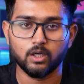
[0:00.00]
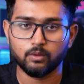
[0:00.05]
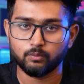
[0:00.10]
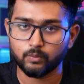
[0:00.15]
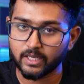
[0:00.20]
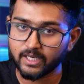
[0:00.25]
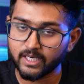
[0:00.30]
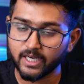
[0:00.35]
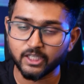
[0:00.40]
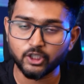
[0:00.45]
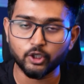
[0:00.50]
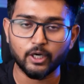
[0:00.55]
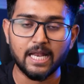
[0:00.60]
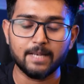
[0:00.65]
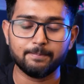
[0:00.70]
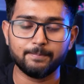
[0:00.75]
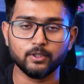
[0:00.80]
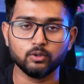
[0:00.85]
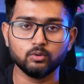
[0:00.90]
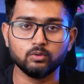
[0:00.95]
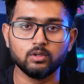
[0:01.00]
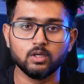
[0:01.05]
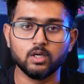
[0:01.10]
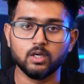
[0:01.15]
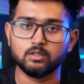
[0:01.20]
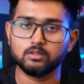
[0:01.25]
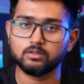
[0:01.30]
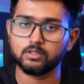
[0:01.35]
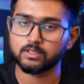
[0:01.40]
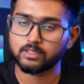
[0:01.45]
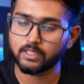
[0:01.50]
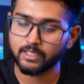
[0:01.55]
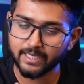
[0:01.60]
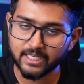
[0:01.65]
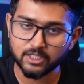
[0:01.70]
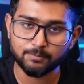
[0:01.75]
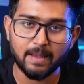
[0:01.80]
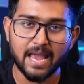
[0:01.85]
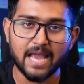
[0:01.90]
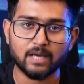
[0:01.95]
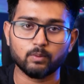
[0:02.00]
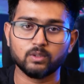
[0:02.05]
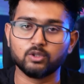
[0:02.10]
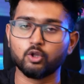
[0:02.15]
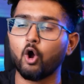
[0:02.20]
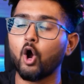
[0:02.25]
We are here to help you. Just hit us back with